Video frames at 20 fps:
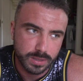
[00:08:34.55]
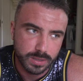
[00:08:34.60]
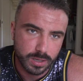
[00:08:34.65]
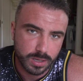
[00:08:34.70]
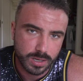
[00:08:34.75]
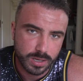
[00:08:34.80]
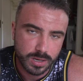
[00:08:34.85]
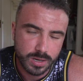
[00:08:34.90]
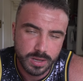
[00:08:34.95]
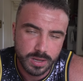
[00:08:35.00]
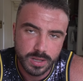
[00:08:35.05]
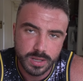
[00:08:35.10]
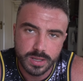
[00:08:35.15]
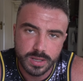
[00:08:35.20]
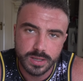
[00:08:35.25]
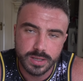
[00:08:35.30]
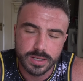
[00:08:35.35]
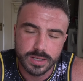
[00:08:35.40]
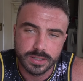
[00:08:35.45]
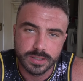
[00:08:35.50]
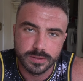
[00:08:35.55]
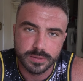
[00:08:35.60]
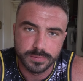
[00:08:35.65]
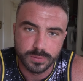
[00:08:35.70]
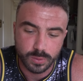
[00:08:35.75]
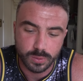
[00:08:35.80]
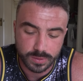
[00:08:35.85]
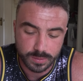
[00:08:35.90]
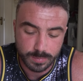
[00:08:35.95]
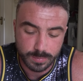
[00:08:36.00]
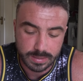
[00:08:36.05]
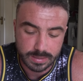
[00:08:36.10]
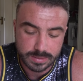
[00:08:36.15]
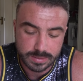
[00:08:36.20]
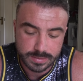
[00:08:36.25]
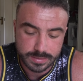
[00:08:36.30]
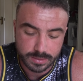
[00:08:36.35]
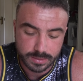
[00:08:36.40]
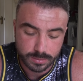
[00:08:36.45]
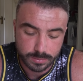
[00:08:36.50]
there into the 4th meal.
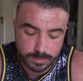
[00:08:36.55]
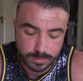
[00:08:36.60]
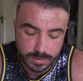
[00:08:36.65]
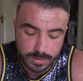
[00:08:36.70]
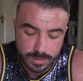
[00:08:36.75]
So